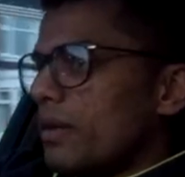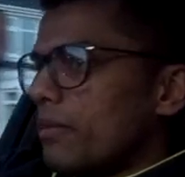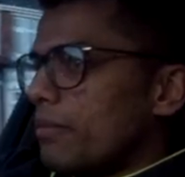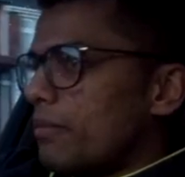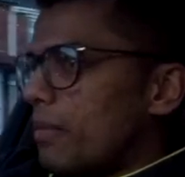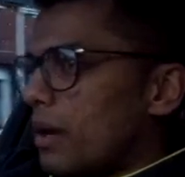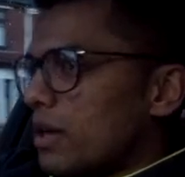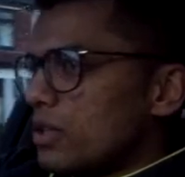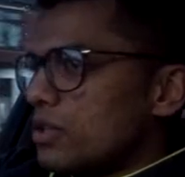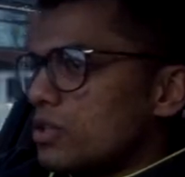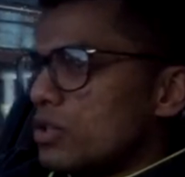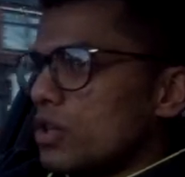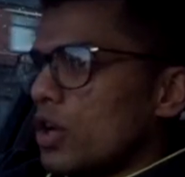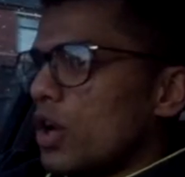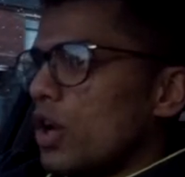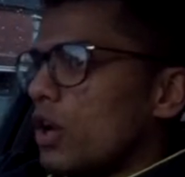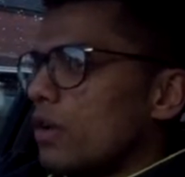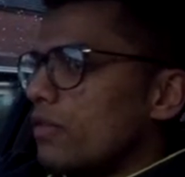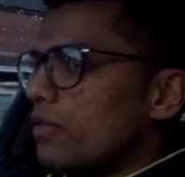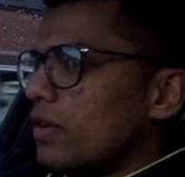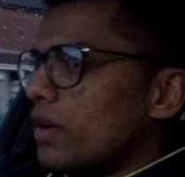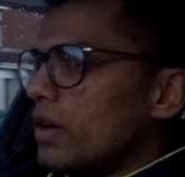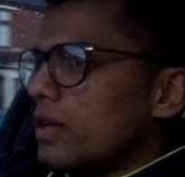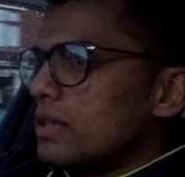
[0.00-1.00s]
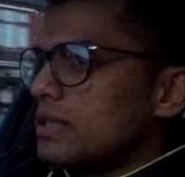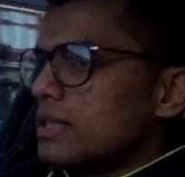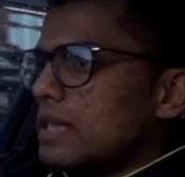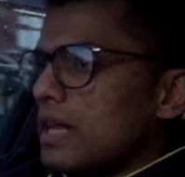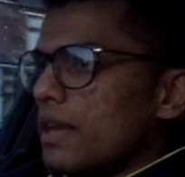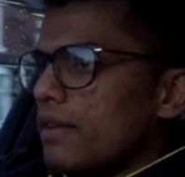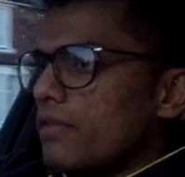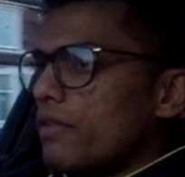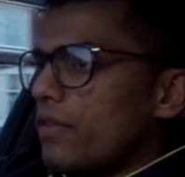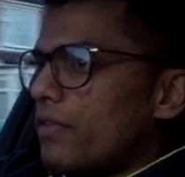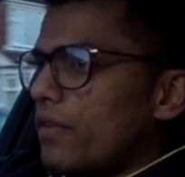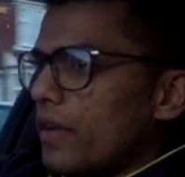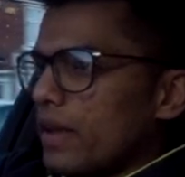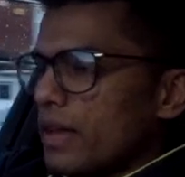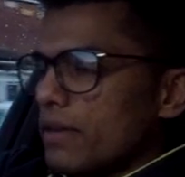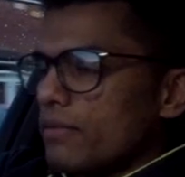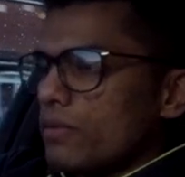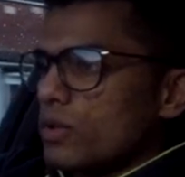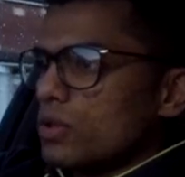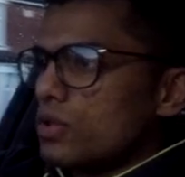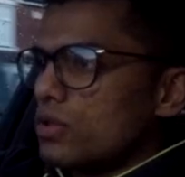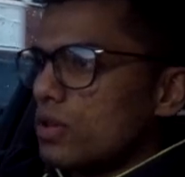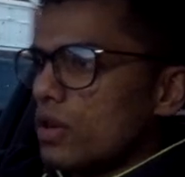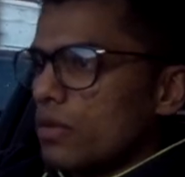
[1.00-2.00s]
my service and everything
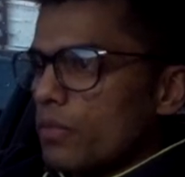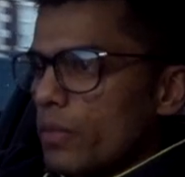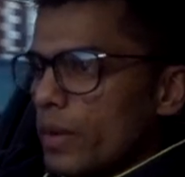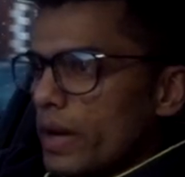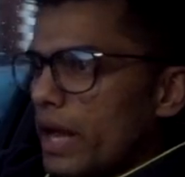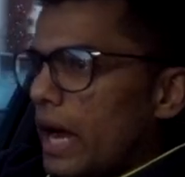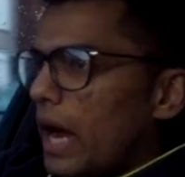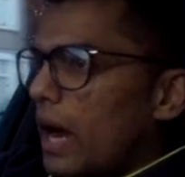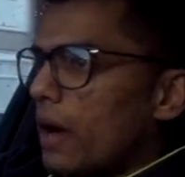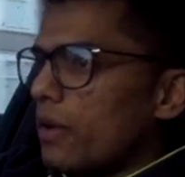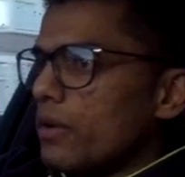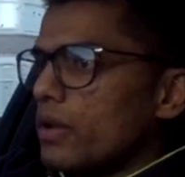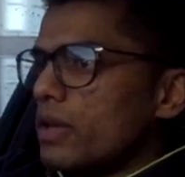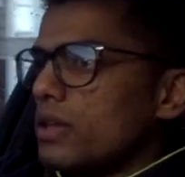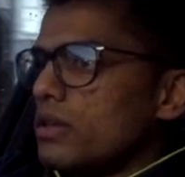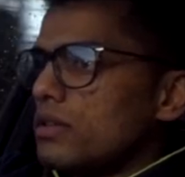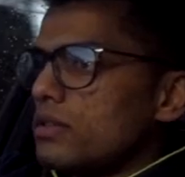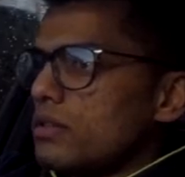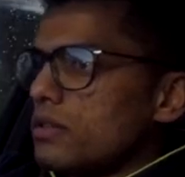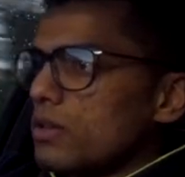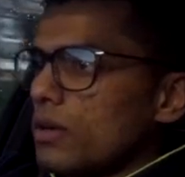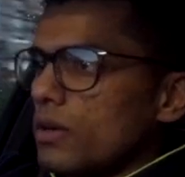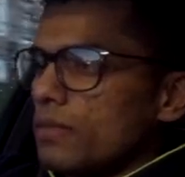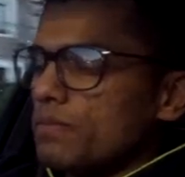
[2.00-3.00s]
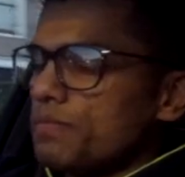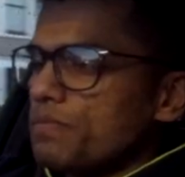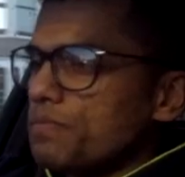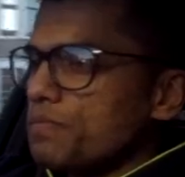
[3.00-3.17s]
was done with Audi, so